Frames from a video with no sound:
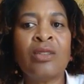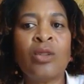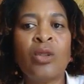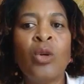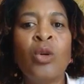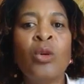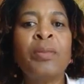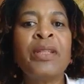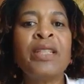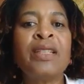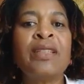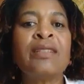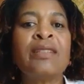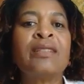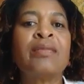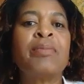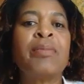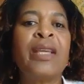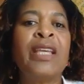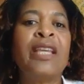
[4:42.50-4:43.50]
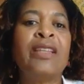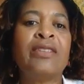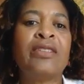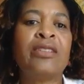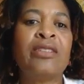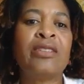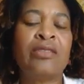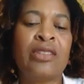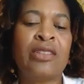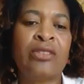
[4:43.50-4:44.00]
open the
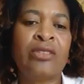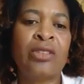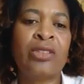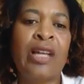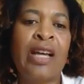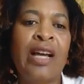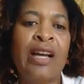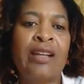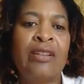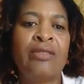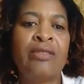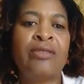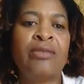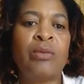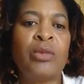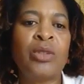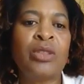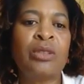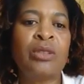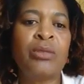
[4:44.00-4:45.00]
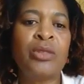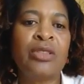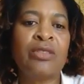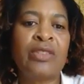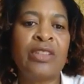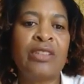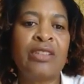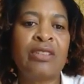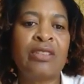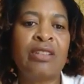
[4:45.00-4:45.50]
space to have more and more of
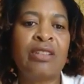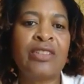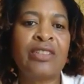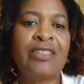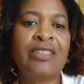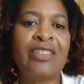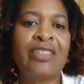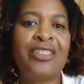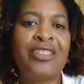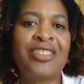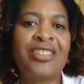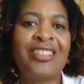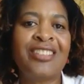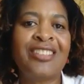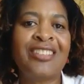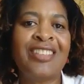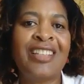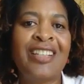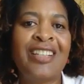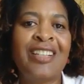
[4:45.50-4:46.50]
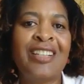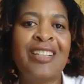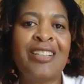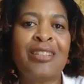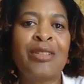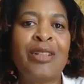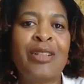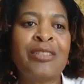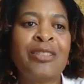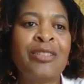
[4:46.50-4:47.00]
these conversations.
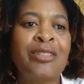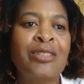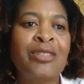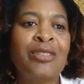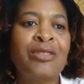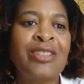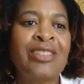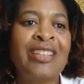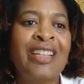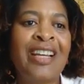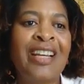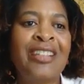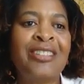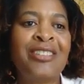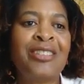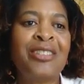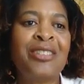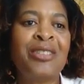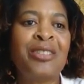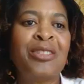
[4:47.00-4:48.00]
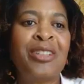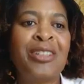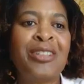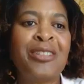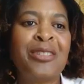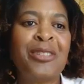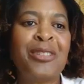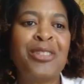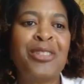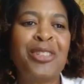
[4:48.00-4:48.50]
So I'll turn it over to Angela to
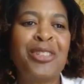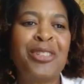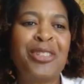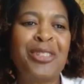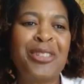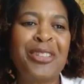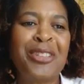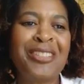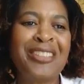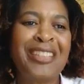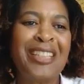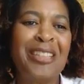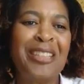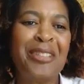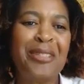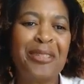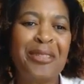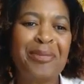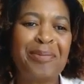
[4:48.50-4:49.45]
also introduce herself.